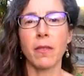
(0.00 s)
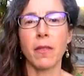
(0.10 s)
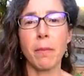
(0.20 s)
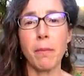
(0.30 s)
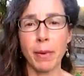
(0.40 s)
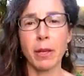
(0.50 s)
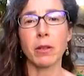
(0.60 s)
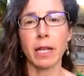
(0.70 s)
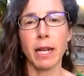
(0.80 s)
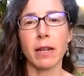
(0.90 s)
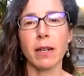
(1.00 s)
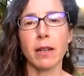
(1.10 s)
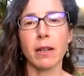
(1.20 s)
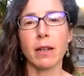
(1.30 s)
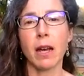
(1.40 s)
the building
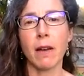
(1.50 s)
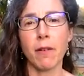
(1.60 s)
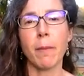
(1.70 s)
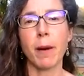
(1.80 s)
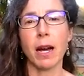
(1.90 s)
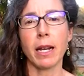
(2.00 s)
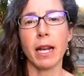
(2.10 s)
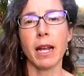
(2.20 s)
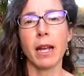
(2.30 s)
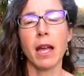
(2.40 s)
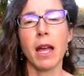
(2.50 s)
of our body,